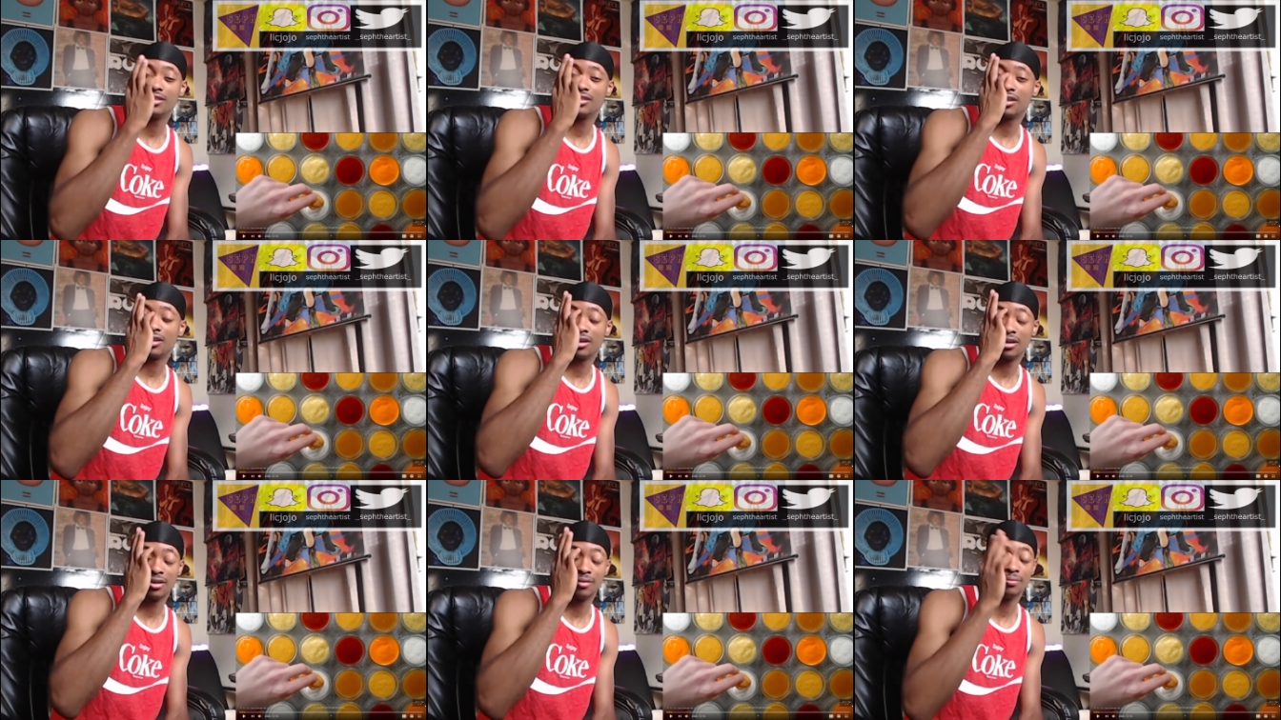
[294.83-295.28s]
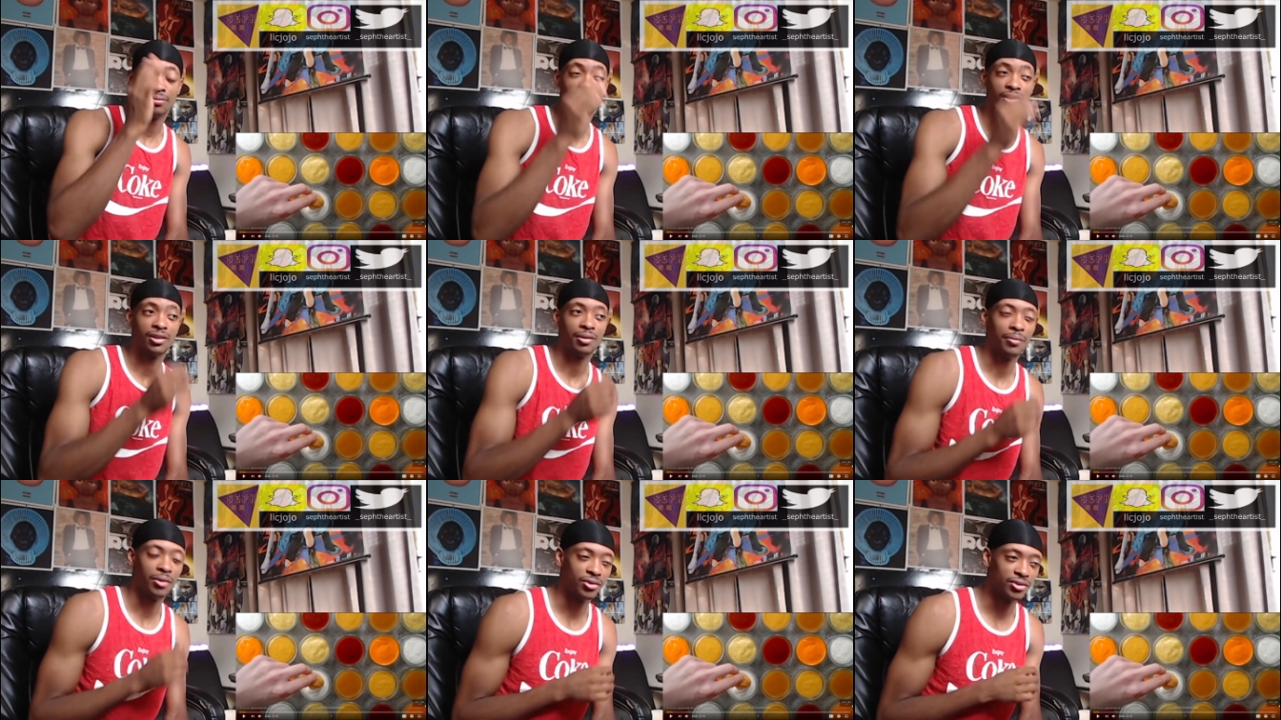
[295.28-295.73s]
are
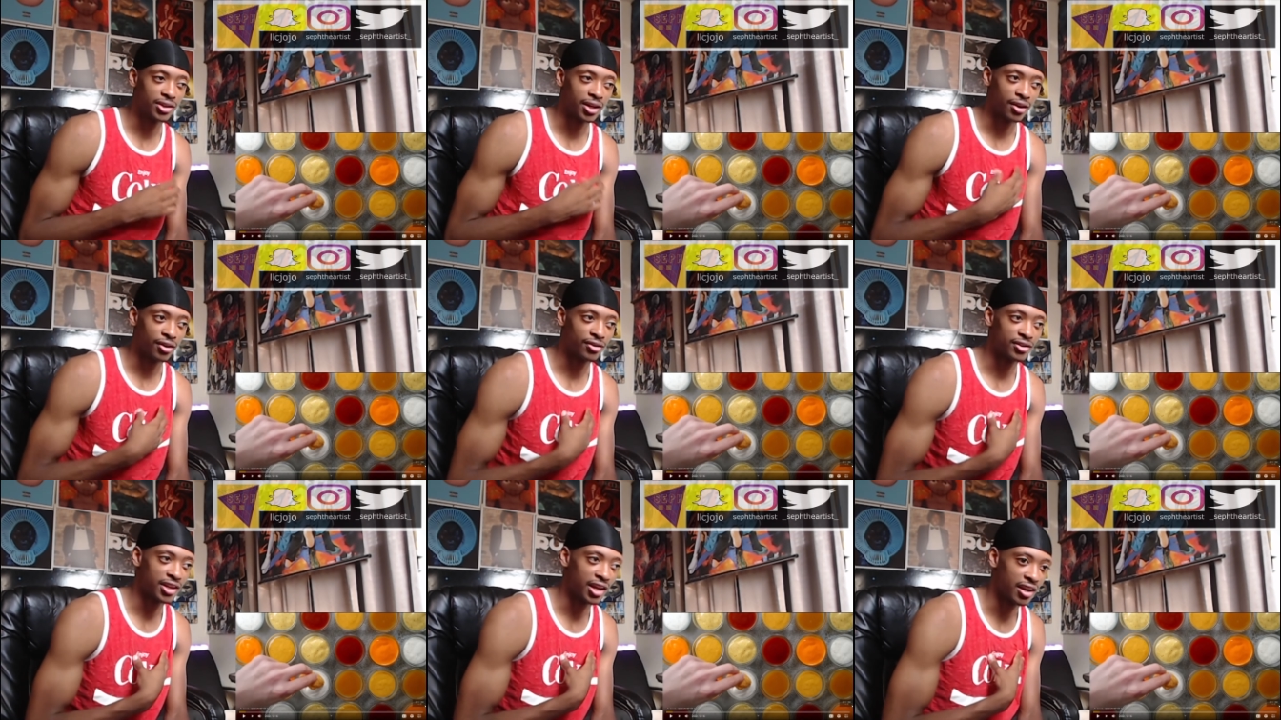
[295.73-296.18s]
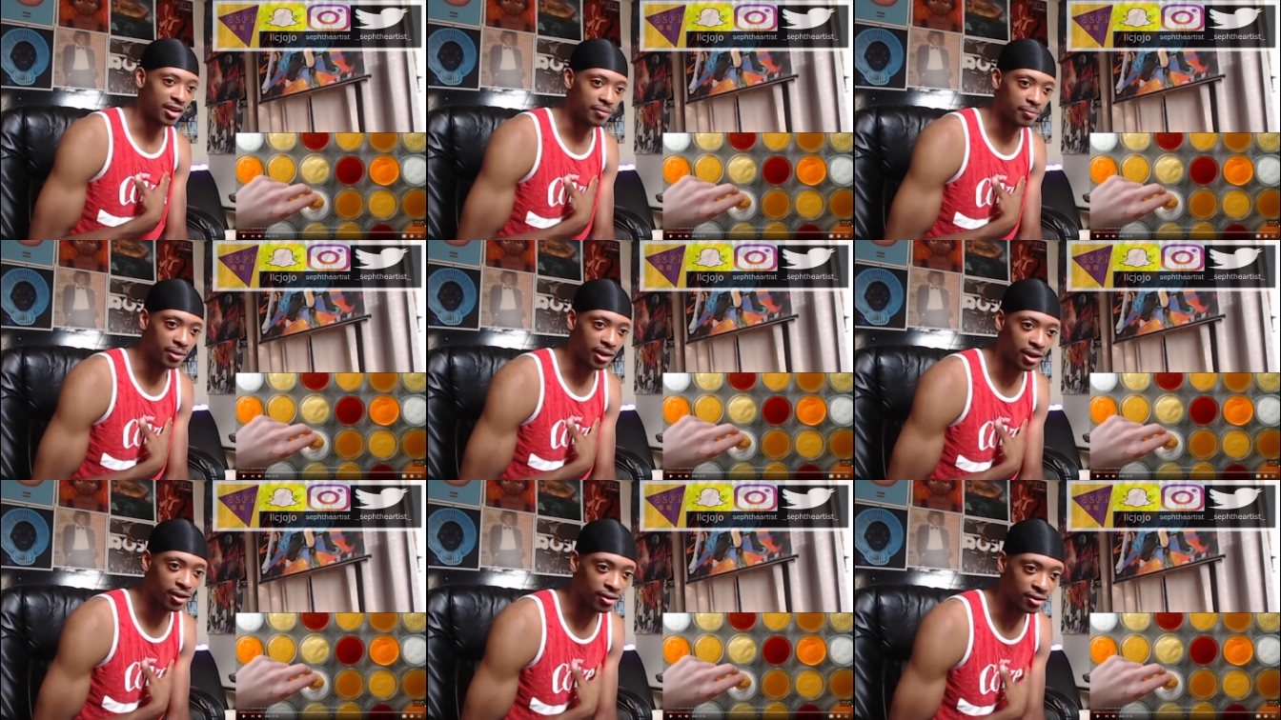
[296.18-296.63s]
the most entertaining
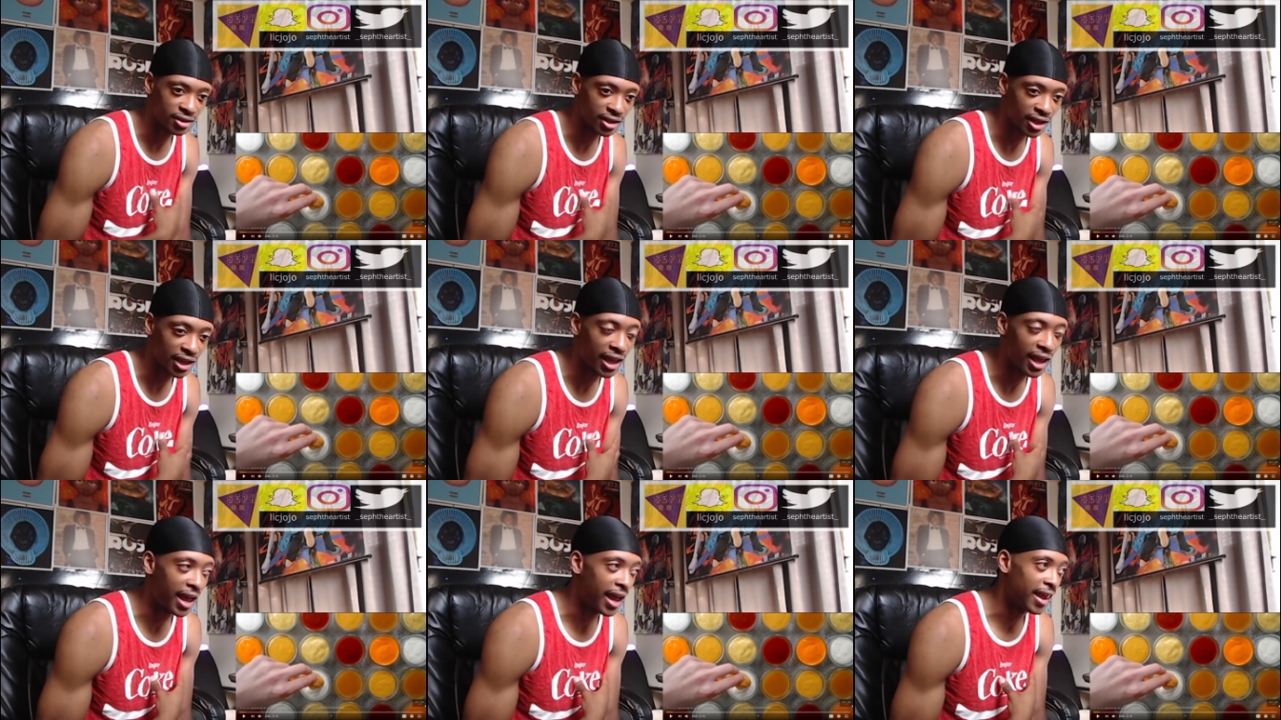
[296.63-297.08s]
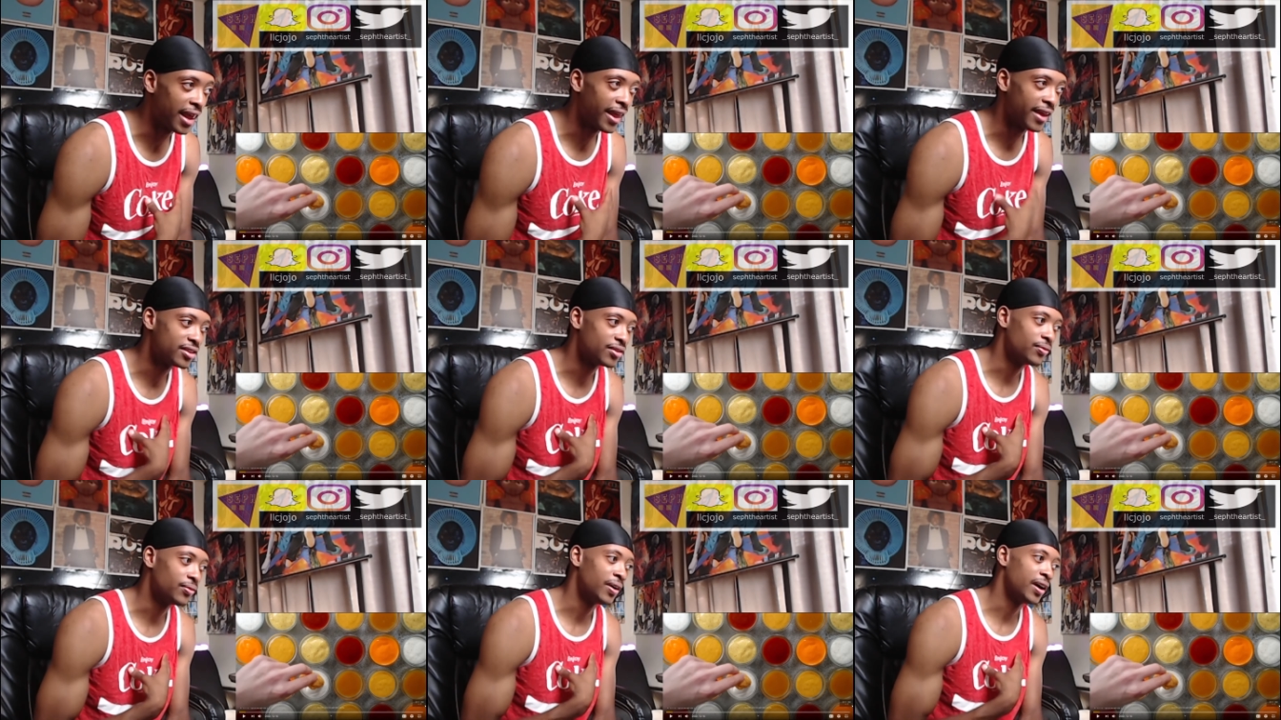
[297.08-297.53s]
players I like
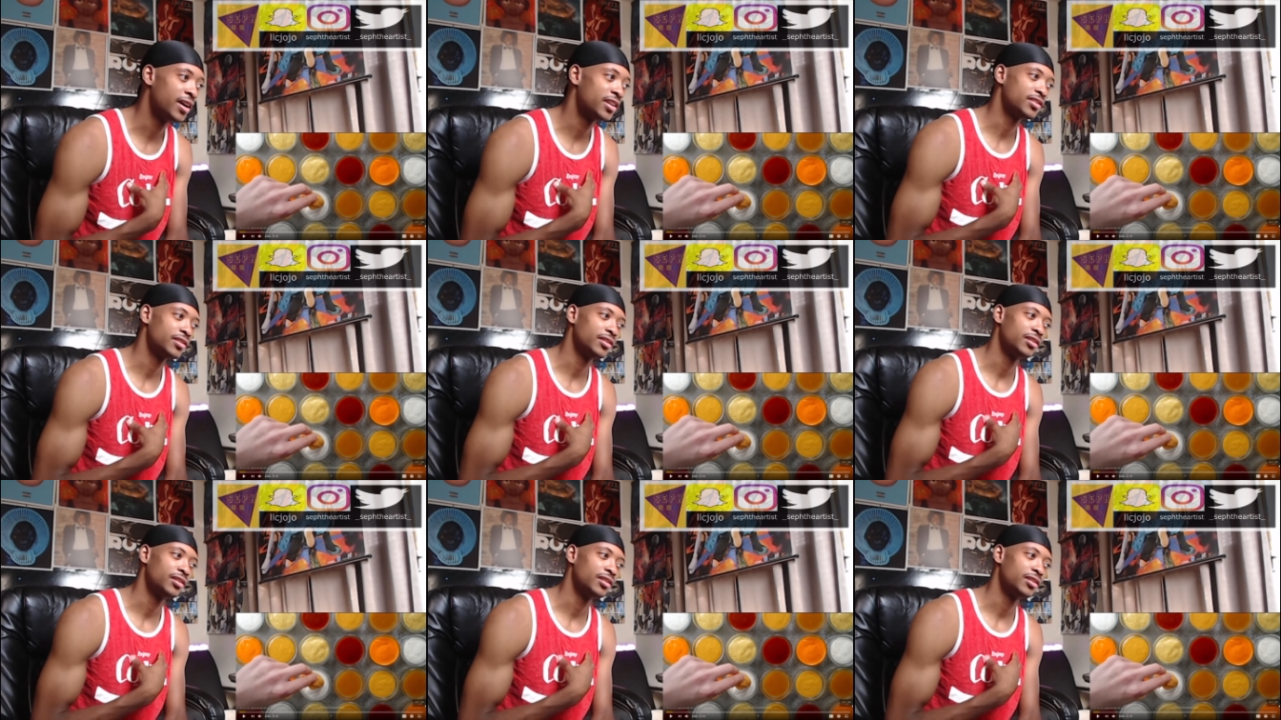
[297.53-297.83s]
to watch.